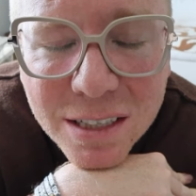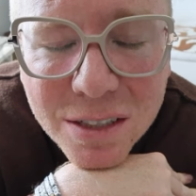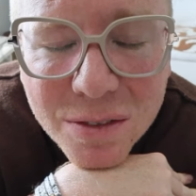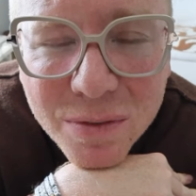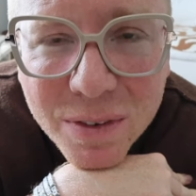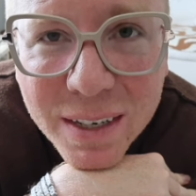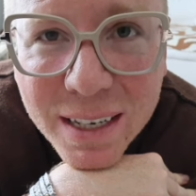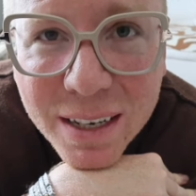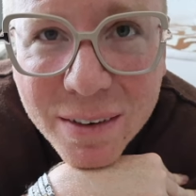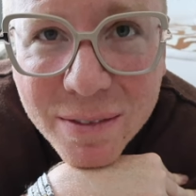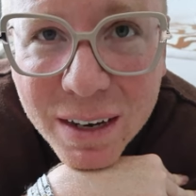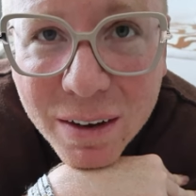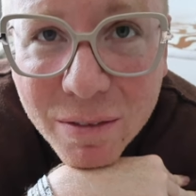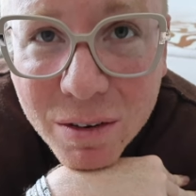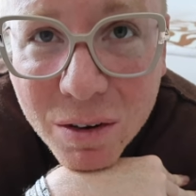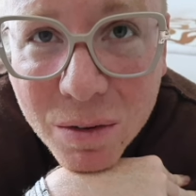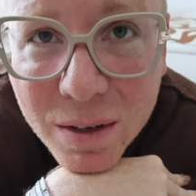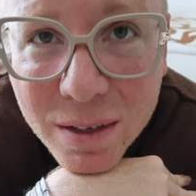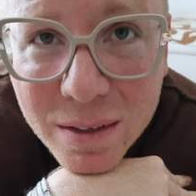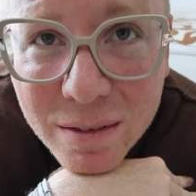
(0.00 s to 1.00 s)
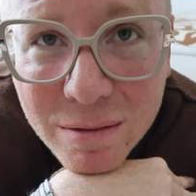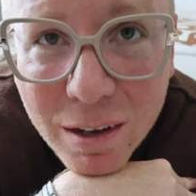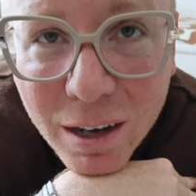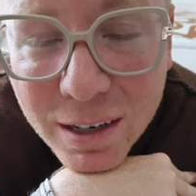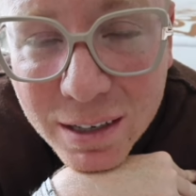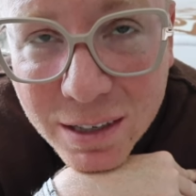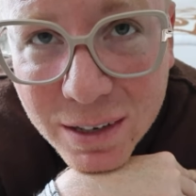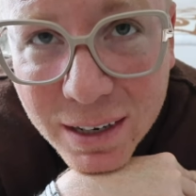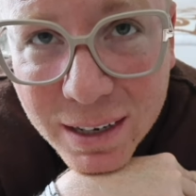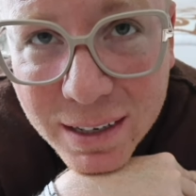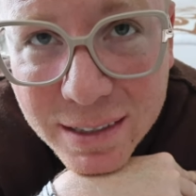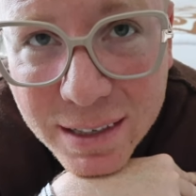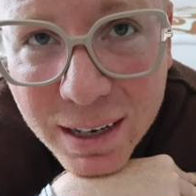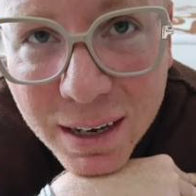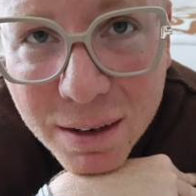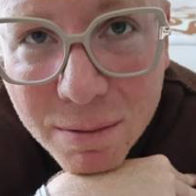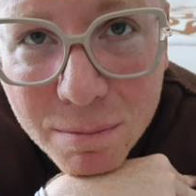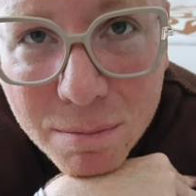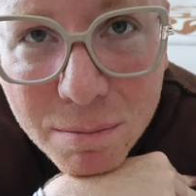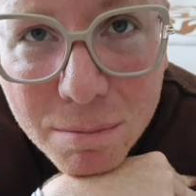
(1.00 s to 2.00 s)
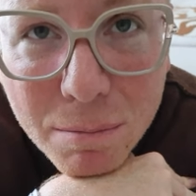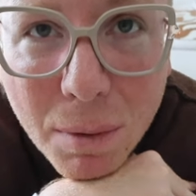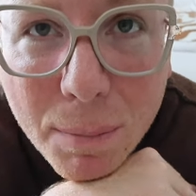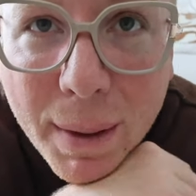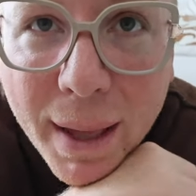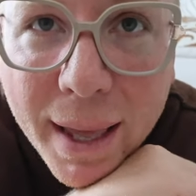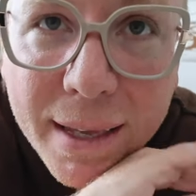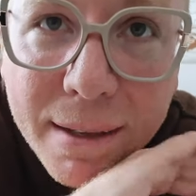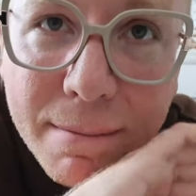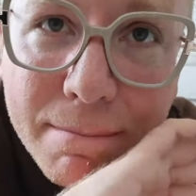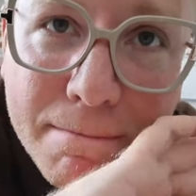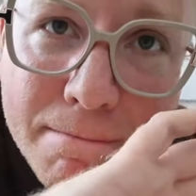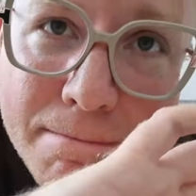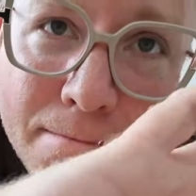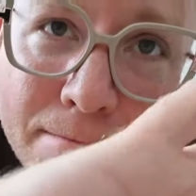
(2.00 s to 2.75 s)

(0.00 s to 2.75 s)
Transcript: is free, give to everyone. Until next time, bye.